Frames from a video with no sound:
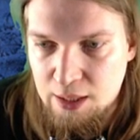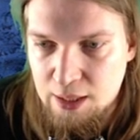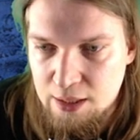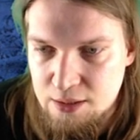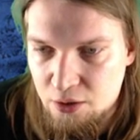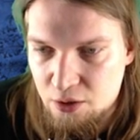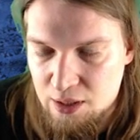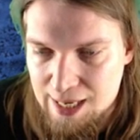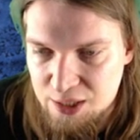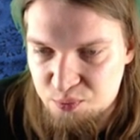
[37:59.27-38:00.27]
So I got a
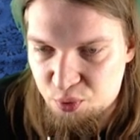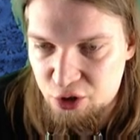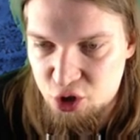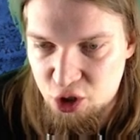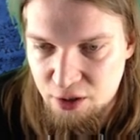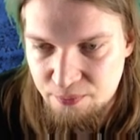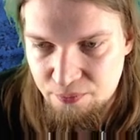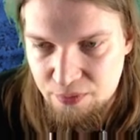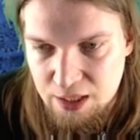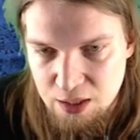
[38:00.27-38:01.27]
light puncture
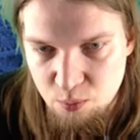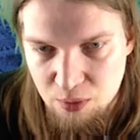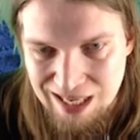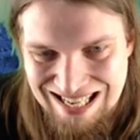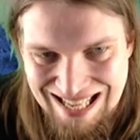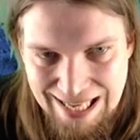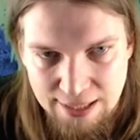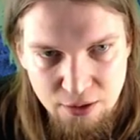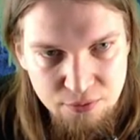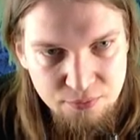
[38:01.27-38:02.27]
in
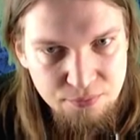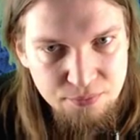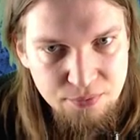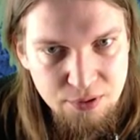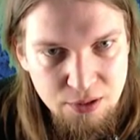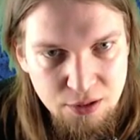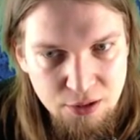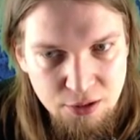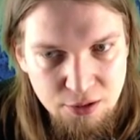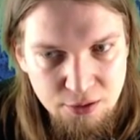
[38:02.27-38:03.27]
leg.
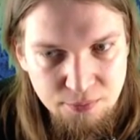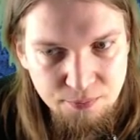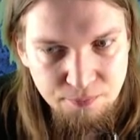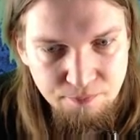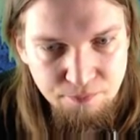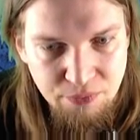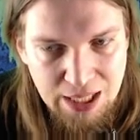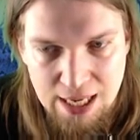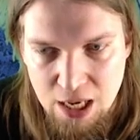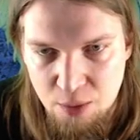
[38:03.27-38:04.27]
Um,
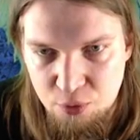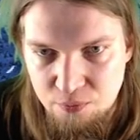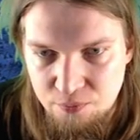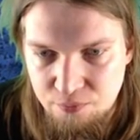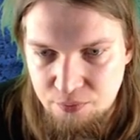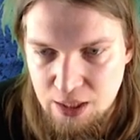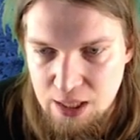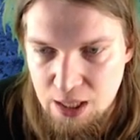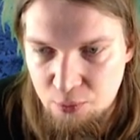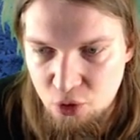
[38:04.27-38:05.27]
can happen. Can
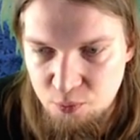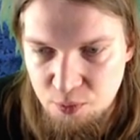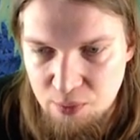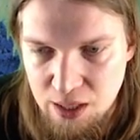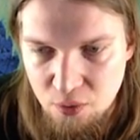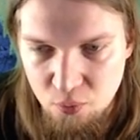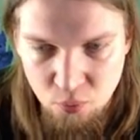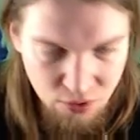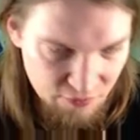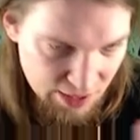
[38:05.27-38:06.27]
happen. Could be better
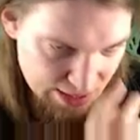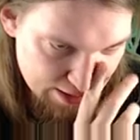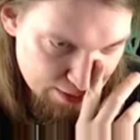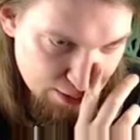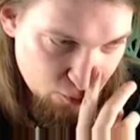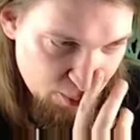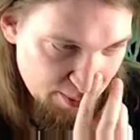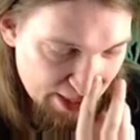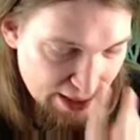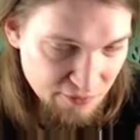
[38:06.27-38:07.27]
if I... It would be
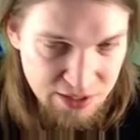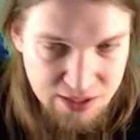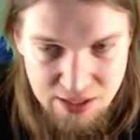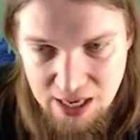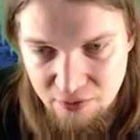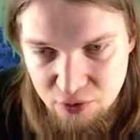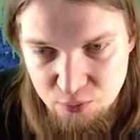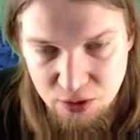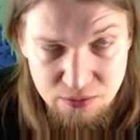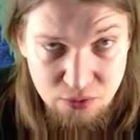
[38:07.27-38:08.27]
better if I didn't have it,
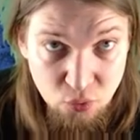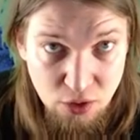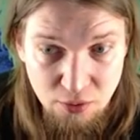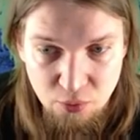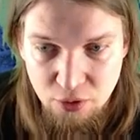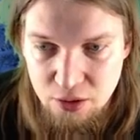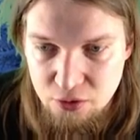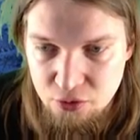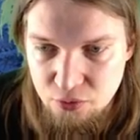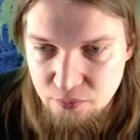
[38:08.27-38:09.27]
but oh well, what can you
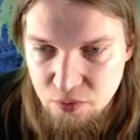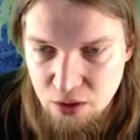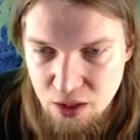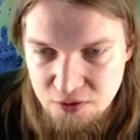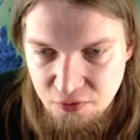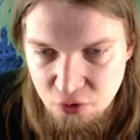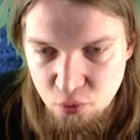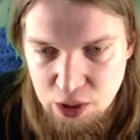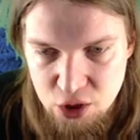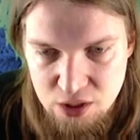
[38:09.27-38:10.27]
do? The loss of the
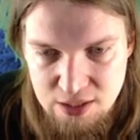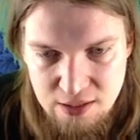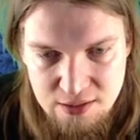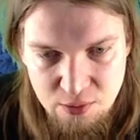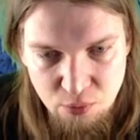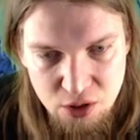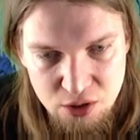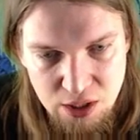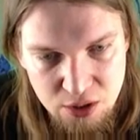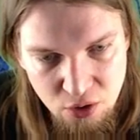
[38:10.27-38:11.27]
Norwegians hits the mud,
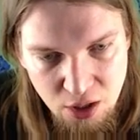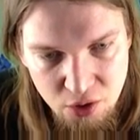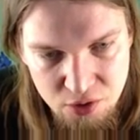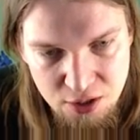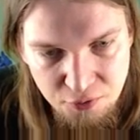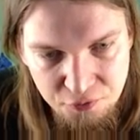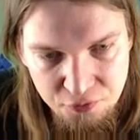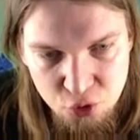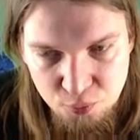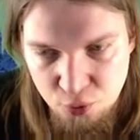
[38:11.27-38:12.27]
and you allow yourself
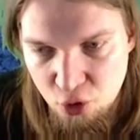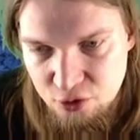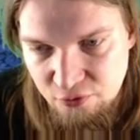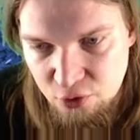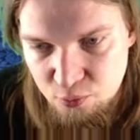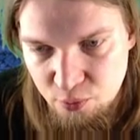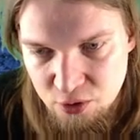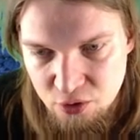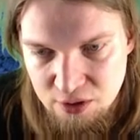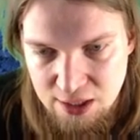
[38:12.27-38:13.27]
to pause for a moment
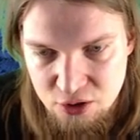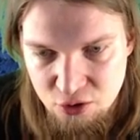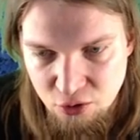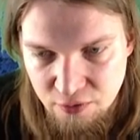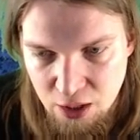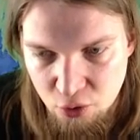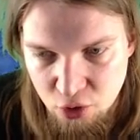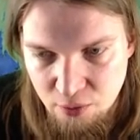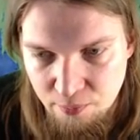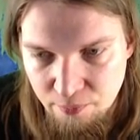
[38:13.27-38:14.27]
to take stock of the outcome.